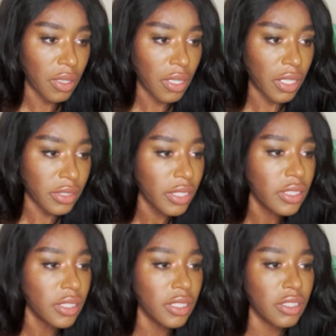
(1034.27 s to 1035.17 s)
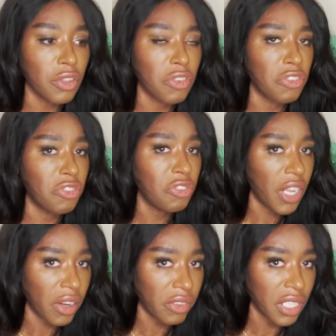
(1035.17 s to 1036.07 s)
Attention is a
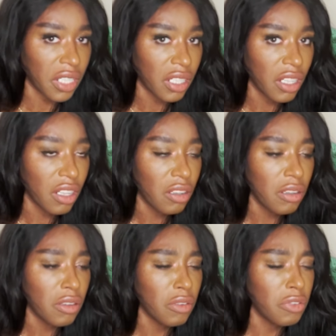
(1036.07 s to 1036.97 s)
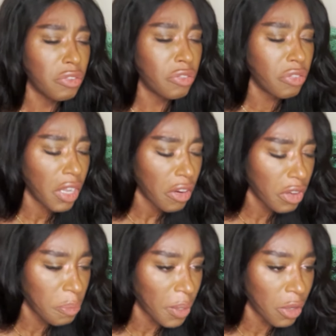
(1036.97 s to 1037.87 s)
very,
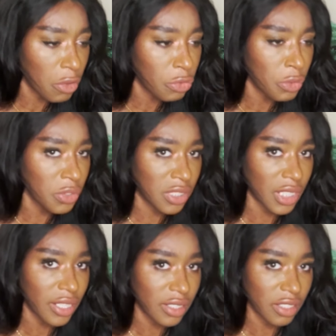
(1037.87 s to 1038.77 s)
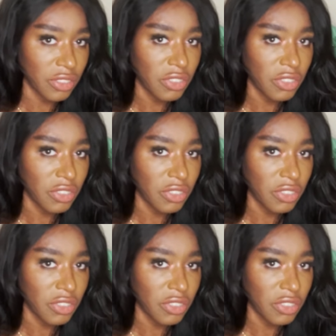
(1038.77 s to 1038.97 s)
very powerful incentive.